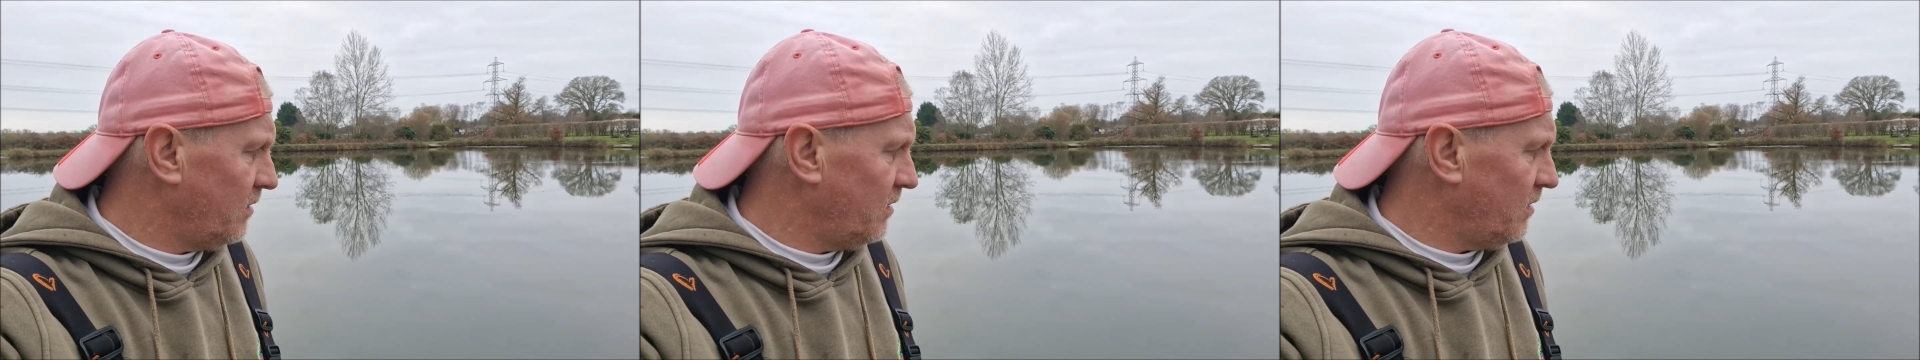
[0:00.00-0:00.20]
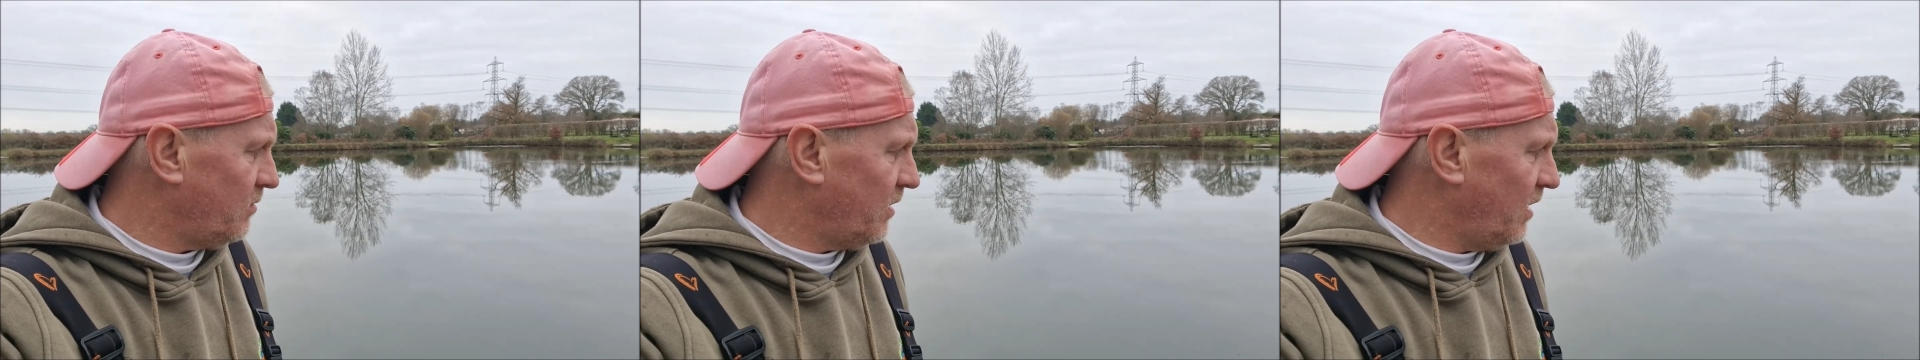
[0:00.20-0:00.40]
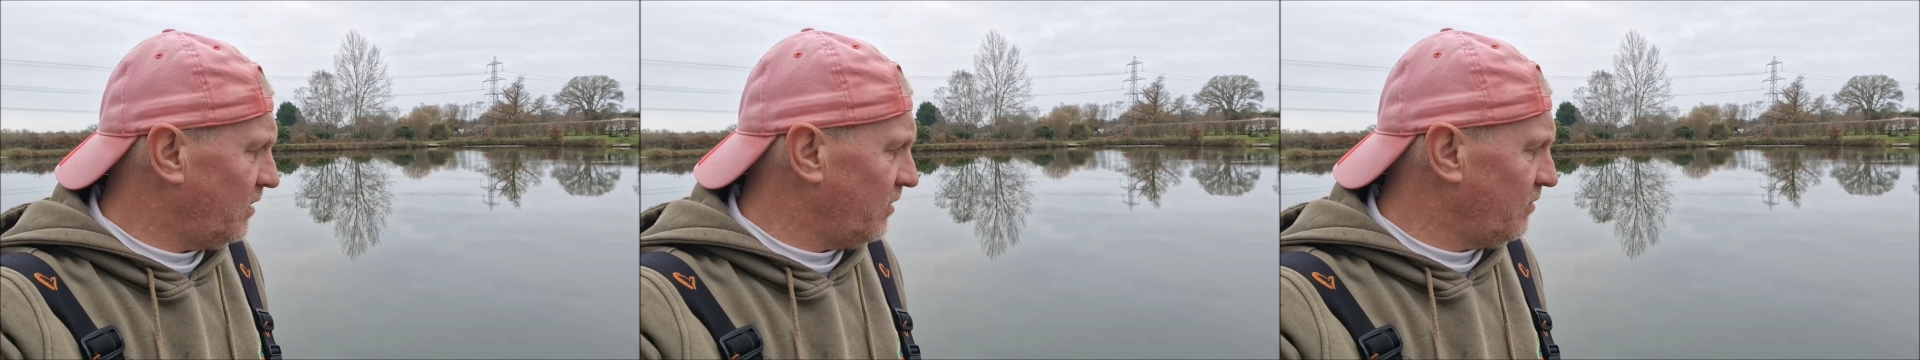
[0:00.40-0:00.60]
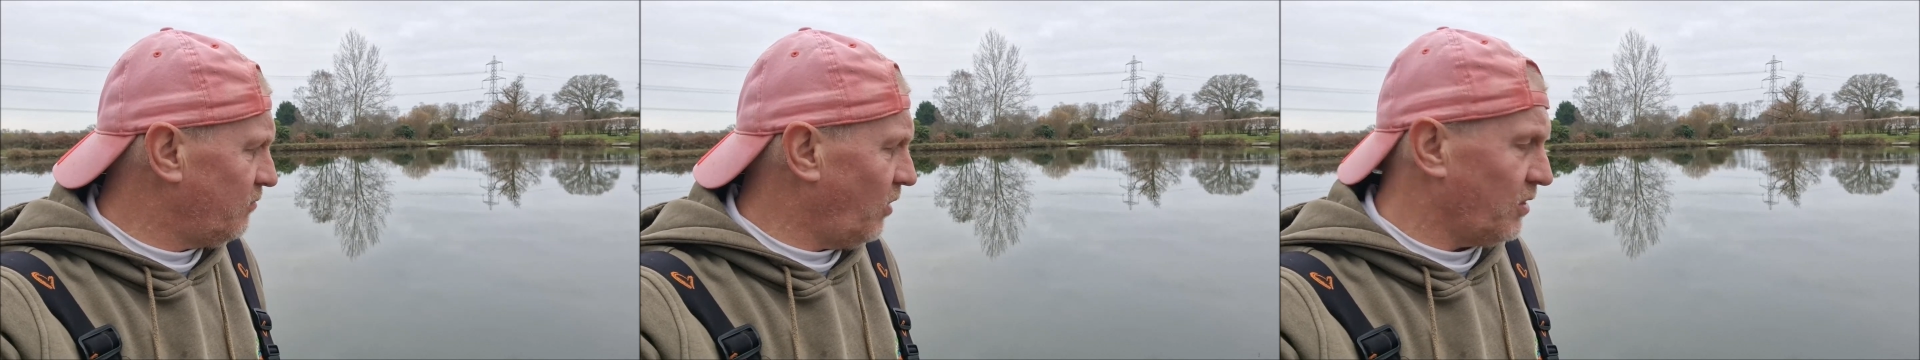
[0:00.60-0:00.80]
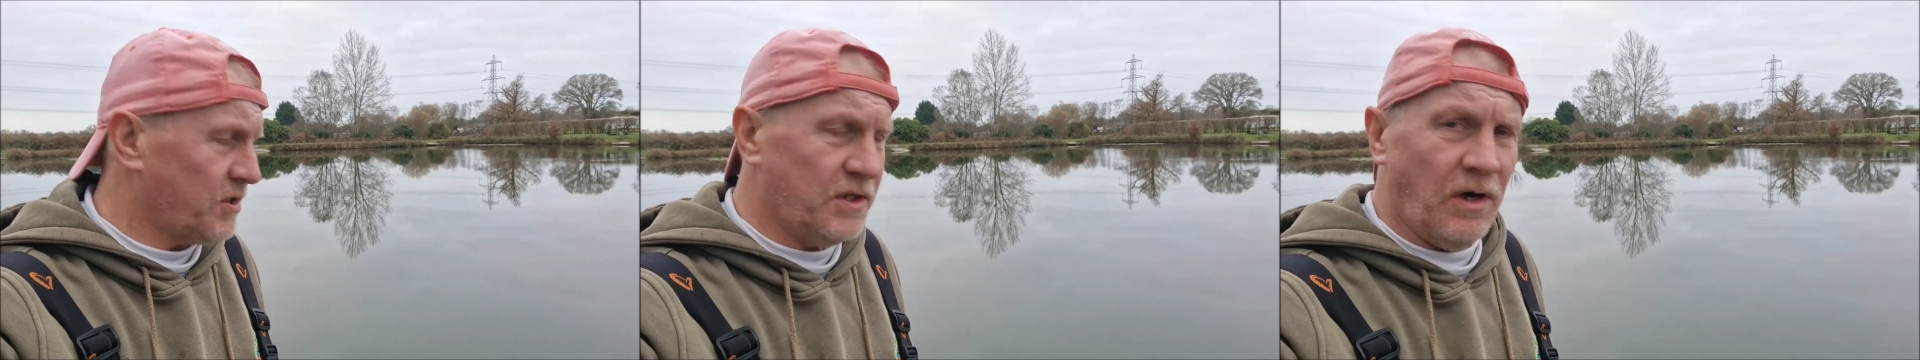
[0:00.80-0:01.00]
the old end of the
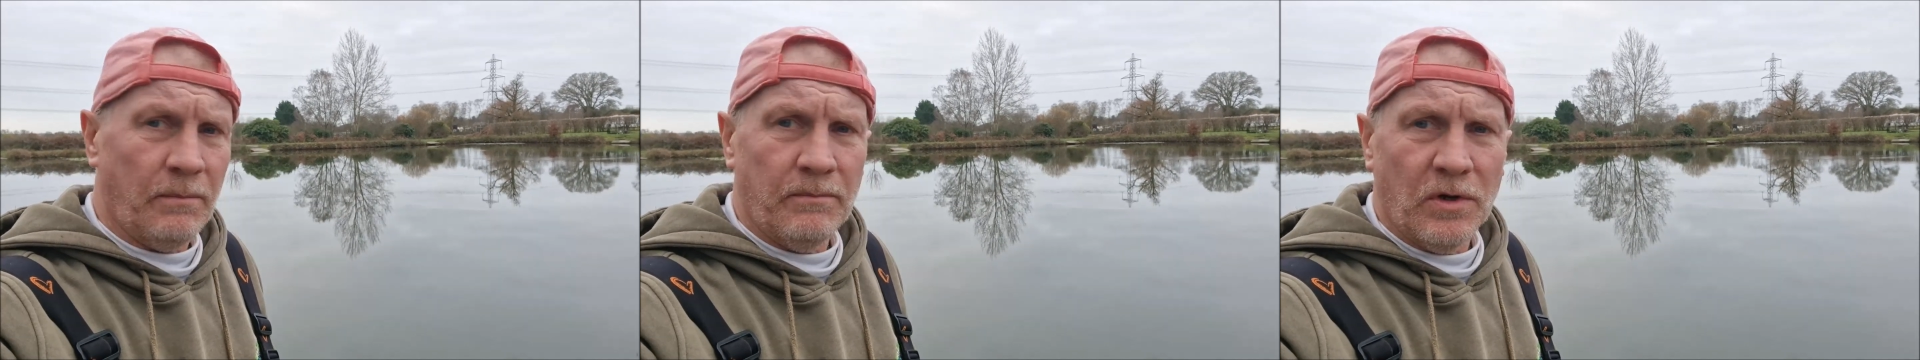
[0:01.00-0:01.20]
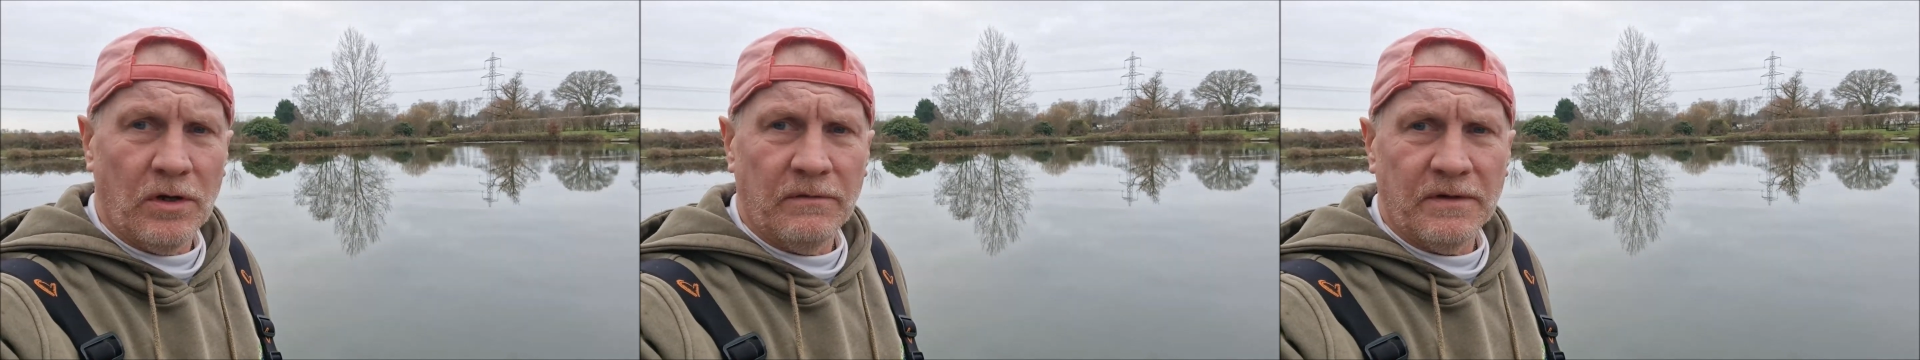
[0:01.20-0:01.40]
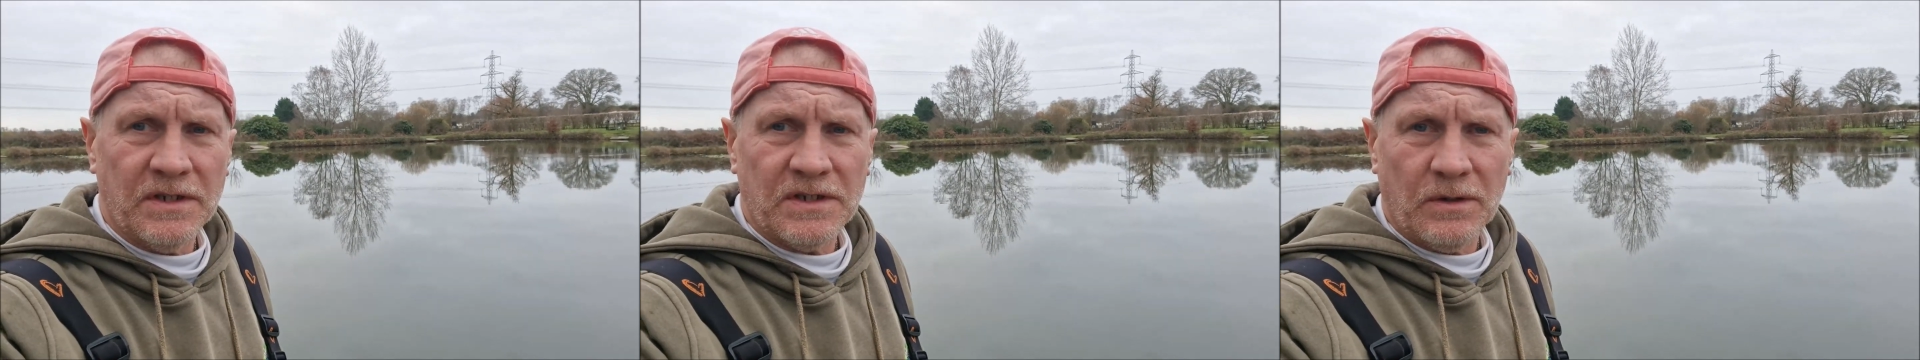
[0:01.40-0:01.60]
rod's not moving,